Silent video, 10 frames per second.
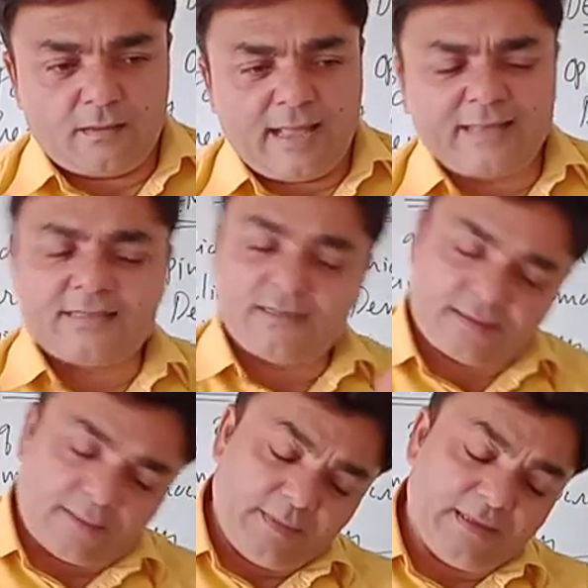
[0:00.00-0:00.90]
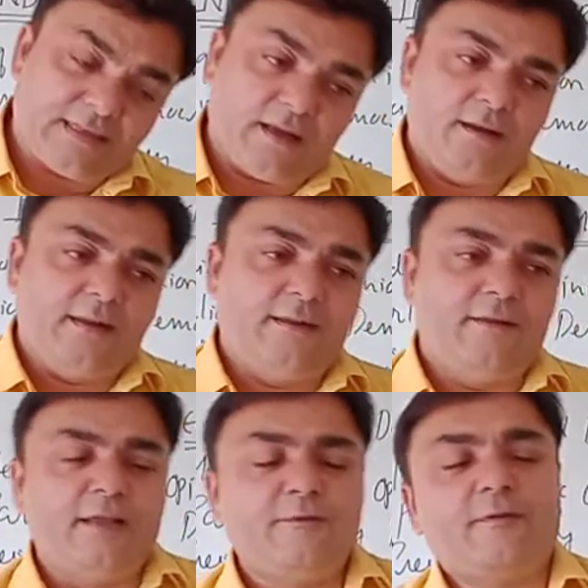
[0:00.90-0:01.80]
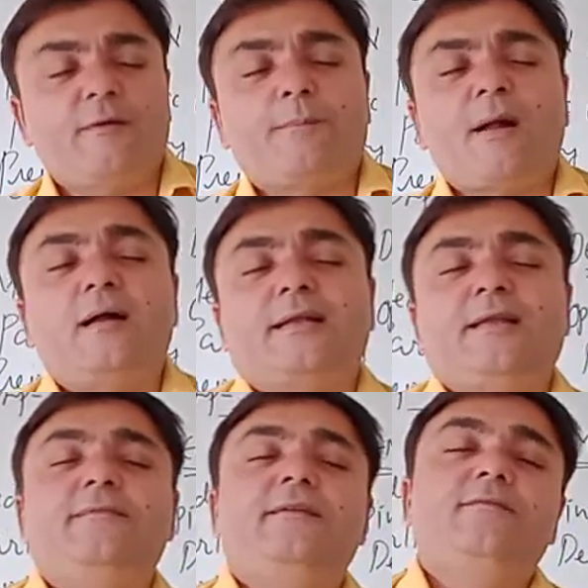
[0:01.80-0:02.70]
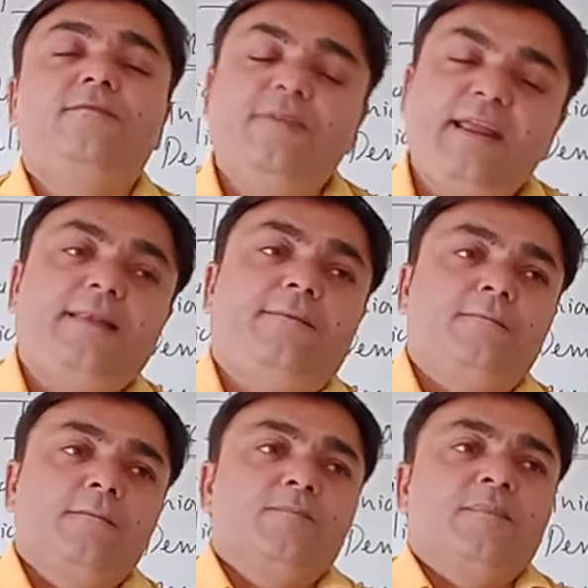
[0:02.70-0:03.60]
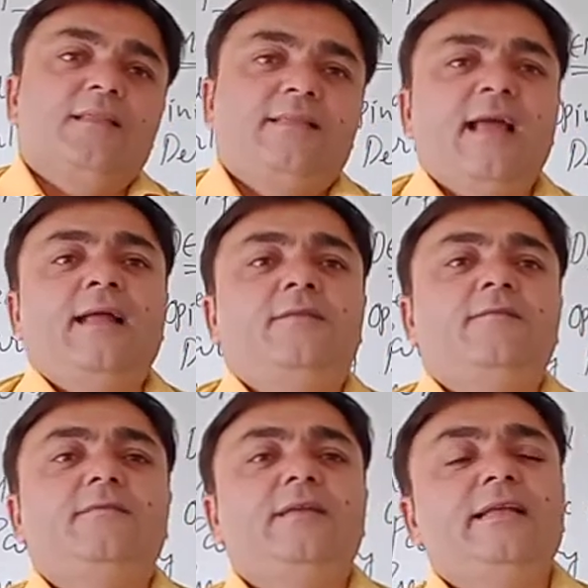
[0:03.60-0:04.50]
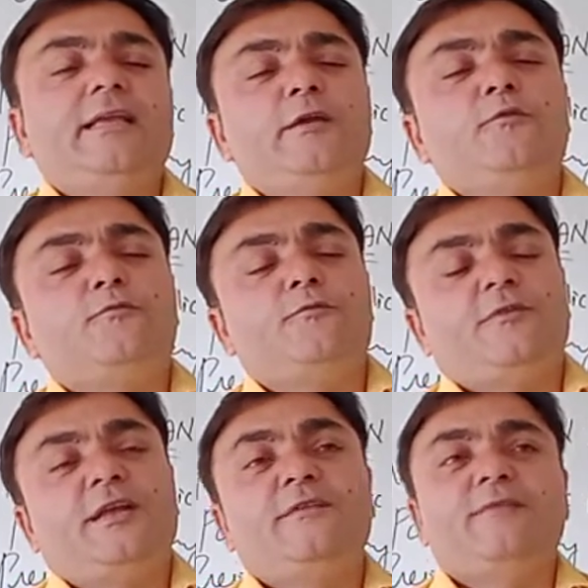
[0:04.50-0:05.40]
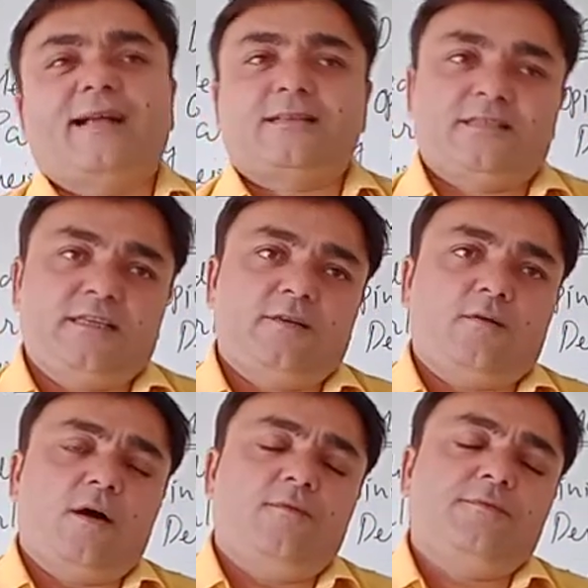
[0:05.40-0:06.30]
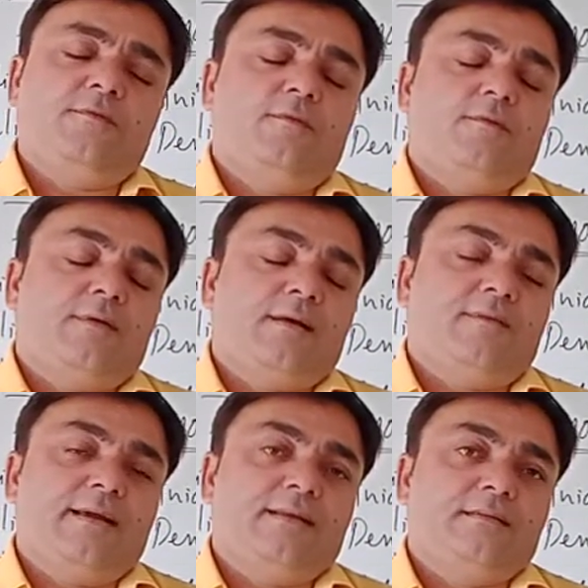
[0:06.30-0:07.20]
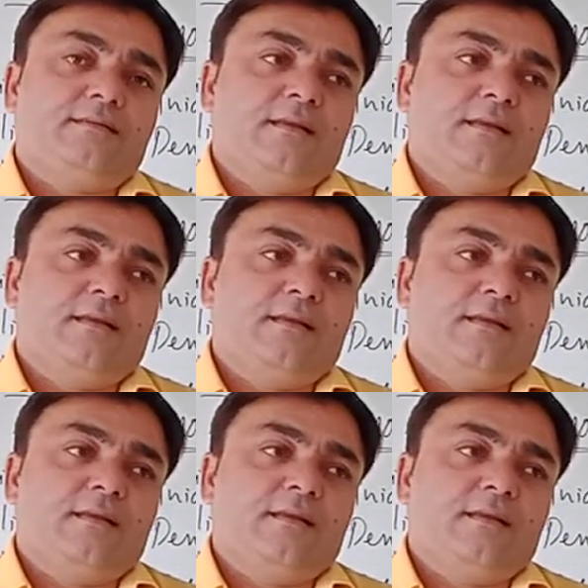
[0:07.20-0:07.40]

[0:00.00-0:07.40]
existence, means if your party will win, then we will give free vaccine of coronavirus.